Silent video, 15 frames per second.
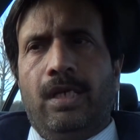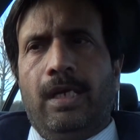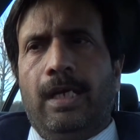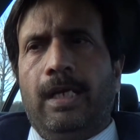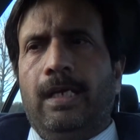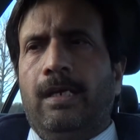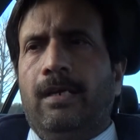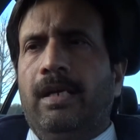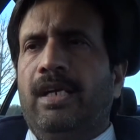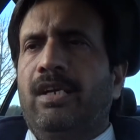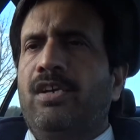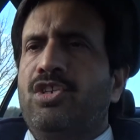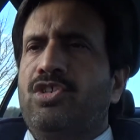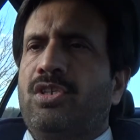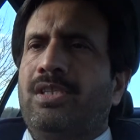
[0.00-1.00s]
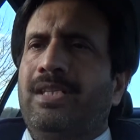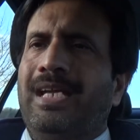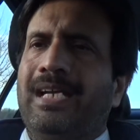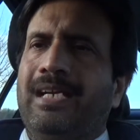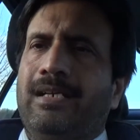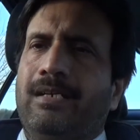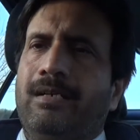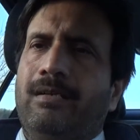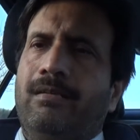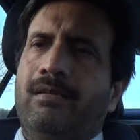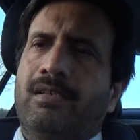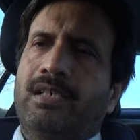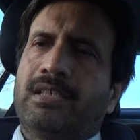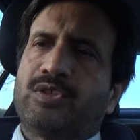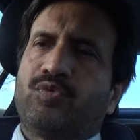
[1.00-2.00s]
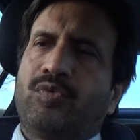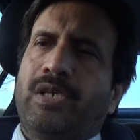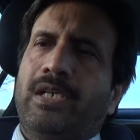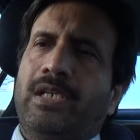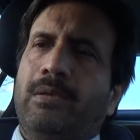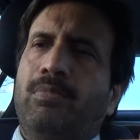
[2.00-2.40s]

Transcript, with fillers: and a condition that uh, occurs when